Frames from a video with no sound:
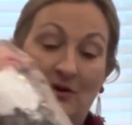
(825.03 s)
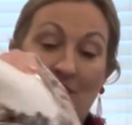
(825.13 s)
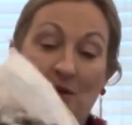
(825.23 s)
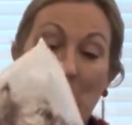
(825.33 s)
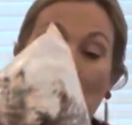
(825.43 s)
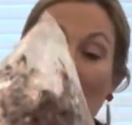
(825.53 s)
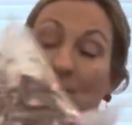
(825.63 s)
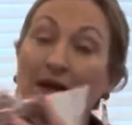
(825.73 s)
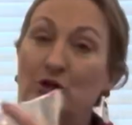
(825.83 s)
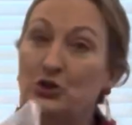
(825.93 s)
go around.
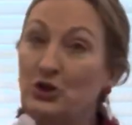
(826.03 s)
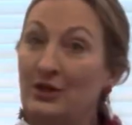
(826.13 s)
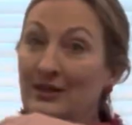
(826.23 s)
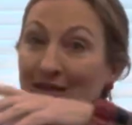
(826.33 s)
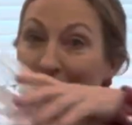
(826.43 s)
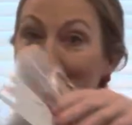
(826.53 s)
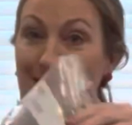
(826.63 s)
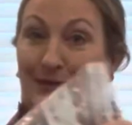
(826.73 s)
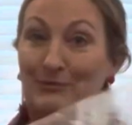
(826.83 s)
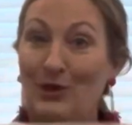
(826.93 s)
Make sure you get that
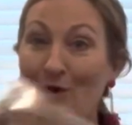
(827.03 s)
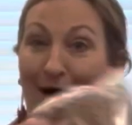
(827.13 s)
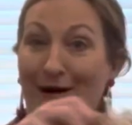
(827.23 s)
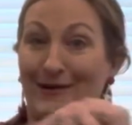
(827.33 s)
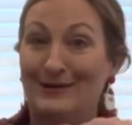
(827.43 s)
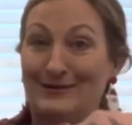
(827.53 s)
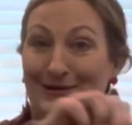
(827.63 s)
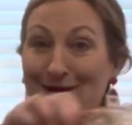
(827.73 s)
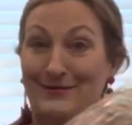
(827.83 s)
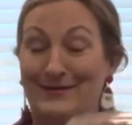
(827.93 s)
Ziploc.
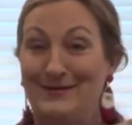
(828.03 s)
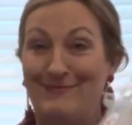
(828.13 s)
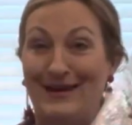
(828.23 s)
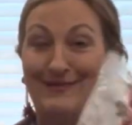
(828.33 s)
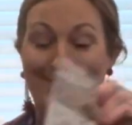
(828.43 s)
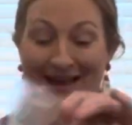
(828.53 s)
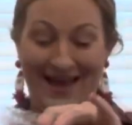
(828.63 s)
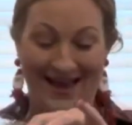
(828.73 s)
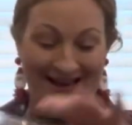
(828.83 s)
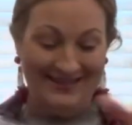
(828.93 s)
You don't want to make a
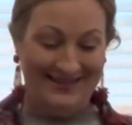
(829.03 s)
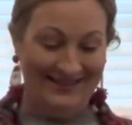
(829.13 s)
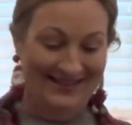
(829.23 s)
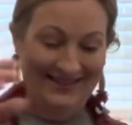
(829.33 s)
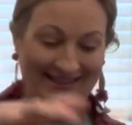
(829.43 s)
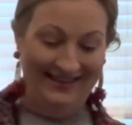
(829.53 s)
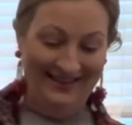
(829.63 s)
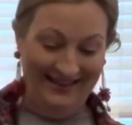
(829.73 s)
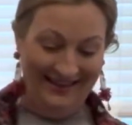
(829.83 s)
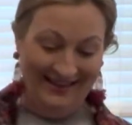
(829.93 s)
mess.
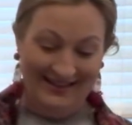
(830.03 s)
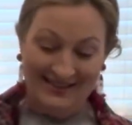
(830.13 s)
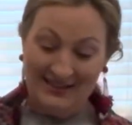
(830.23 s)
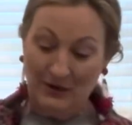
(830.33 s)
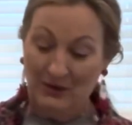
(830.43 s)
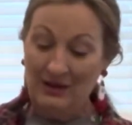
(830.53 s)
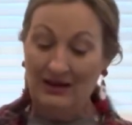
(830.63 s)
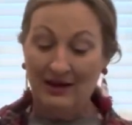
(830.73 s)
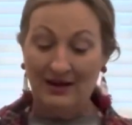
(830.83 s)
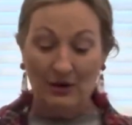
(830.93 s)
So, and then
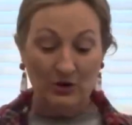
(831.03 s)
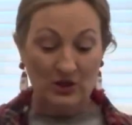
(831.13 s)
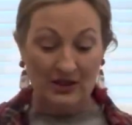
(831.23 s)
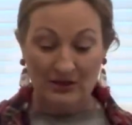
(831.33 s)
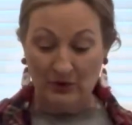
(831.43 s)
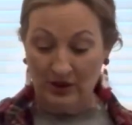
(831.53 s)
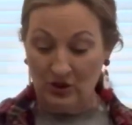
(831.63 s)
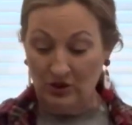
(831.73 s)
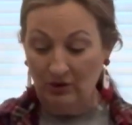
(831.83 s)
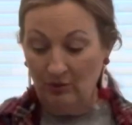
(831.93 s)
now we're just going
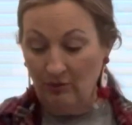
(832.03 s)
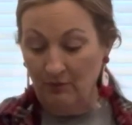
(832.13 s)
to